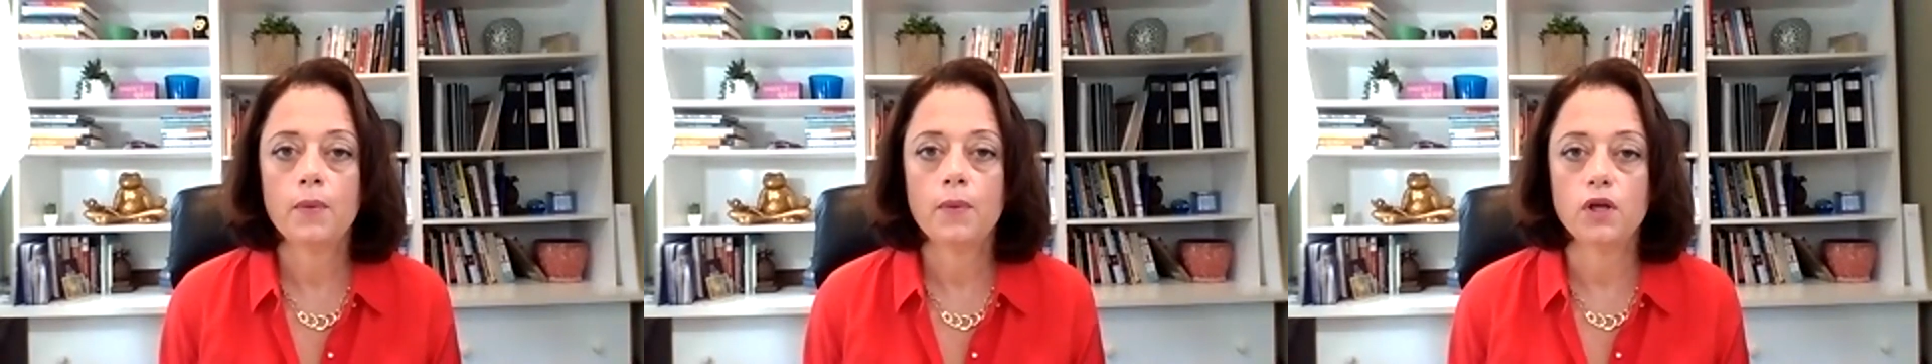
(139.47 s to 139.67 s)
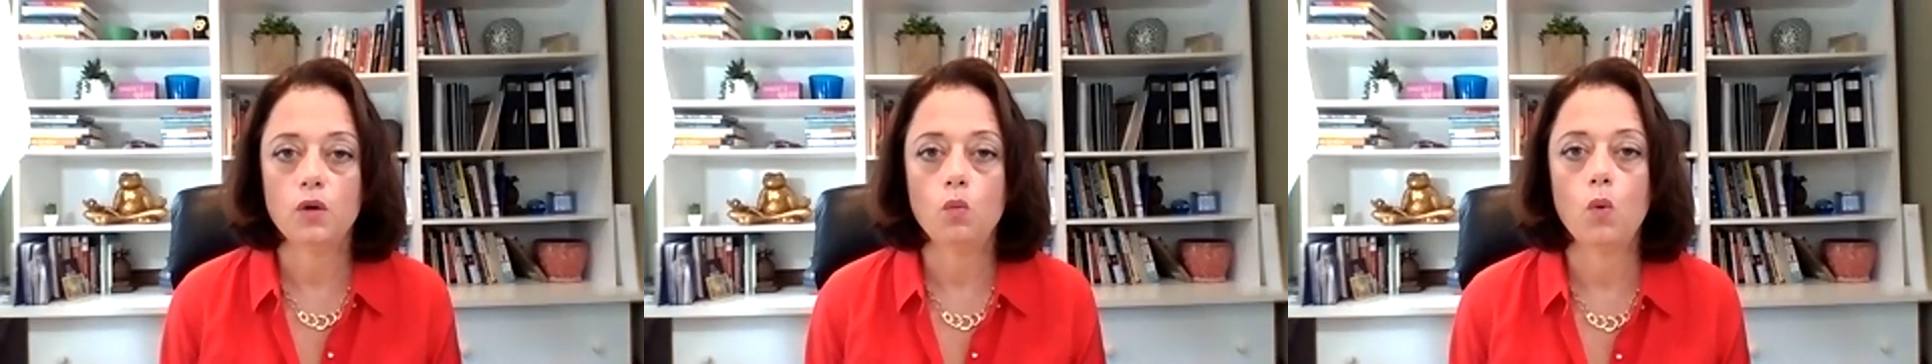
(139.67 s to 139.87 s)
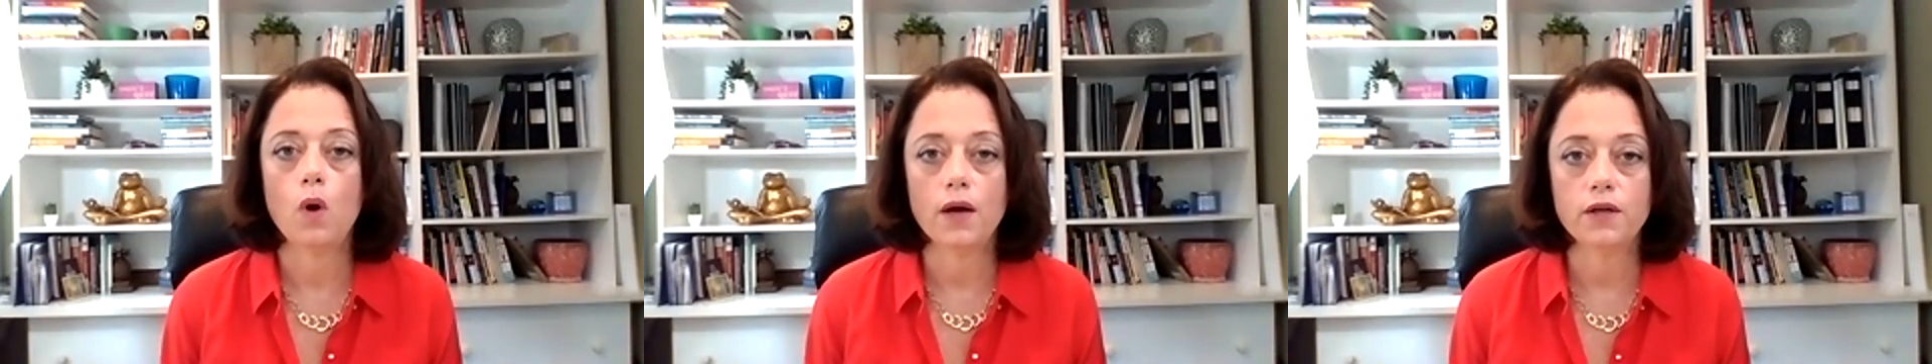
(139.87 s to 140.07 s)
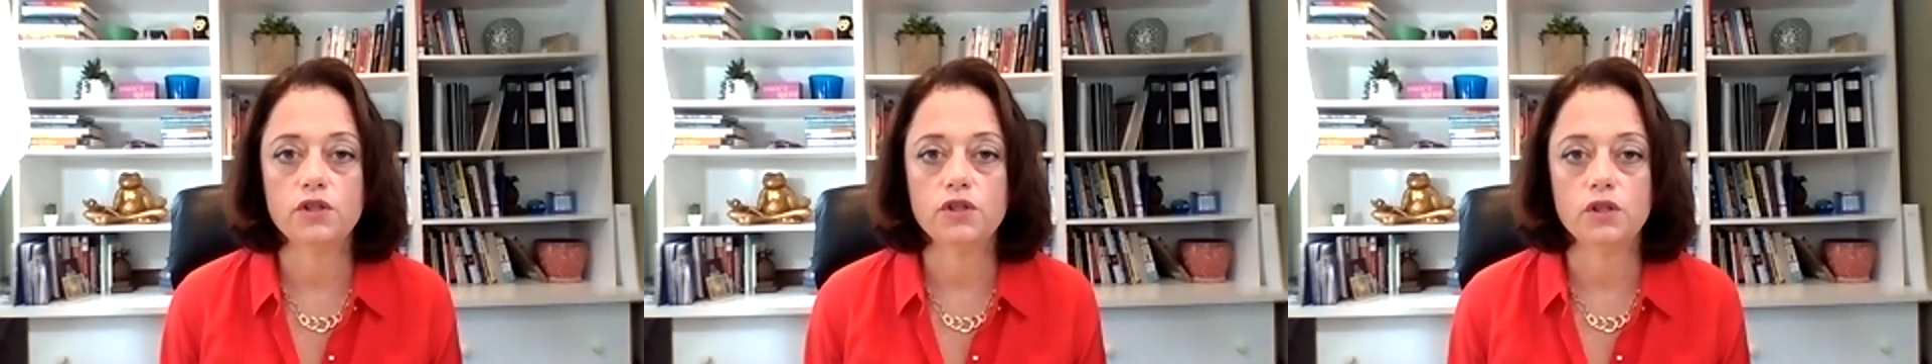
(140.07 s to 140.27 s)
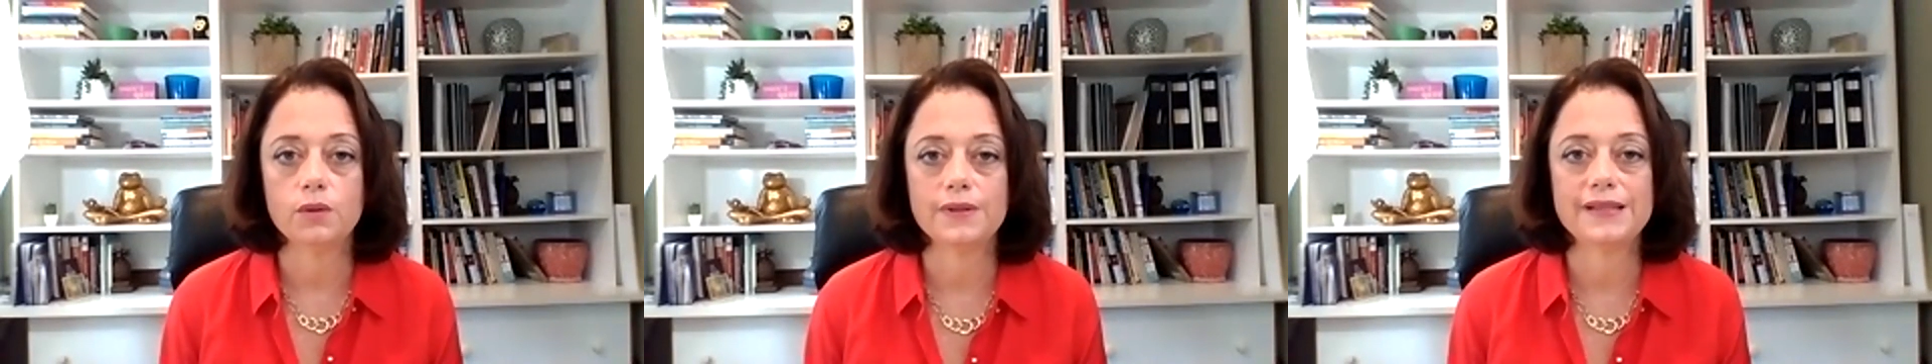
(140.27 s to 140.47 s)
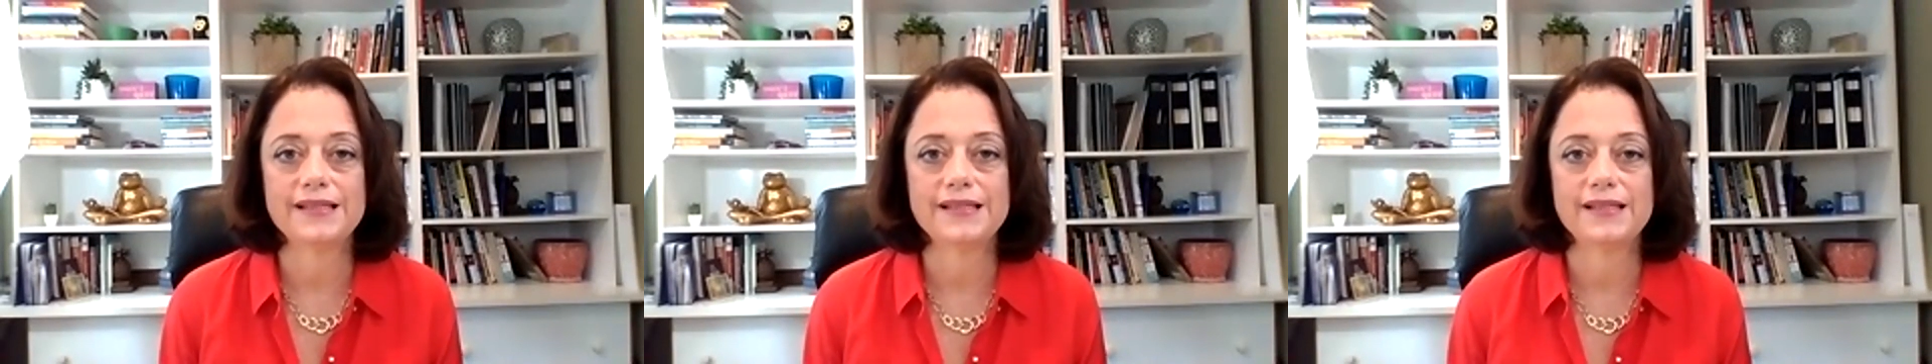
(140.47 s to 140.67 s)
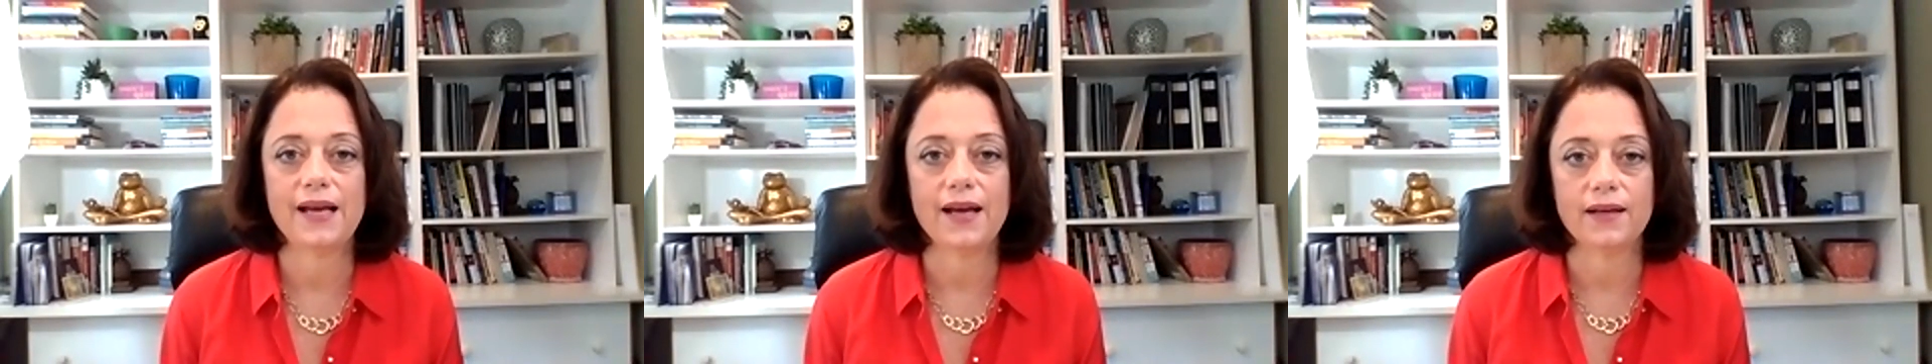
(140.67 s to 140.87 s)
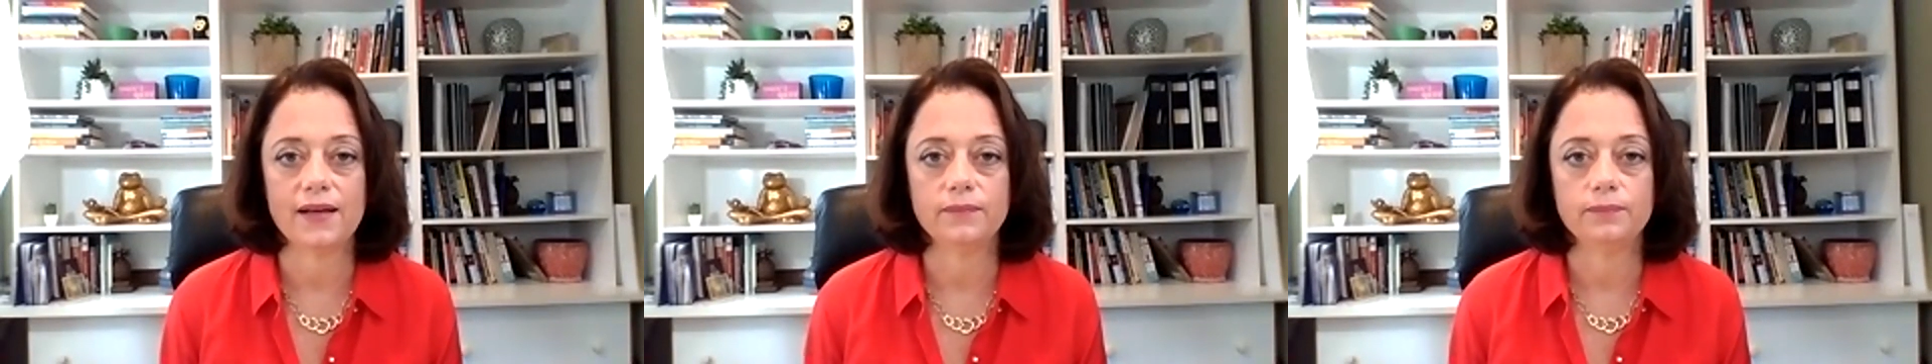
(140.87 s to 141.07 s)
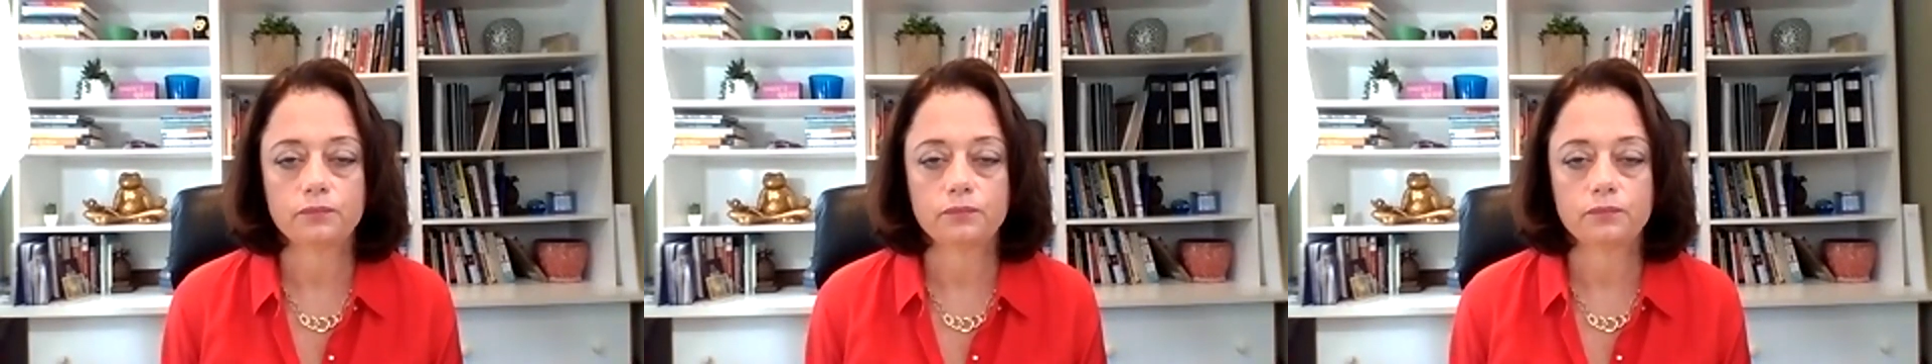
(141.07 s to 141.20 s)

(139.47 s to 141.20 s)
What you want to do instead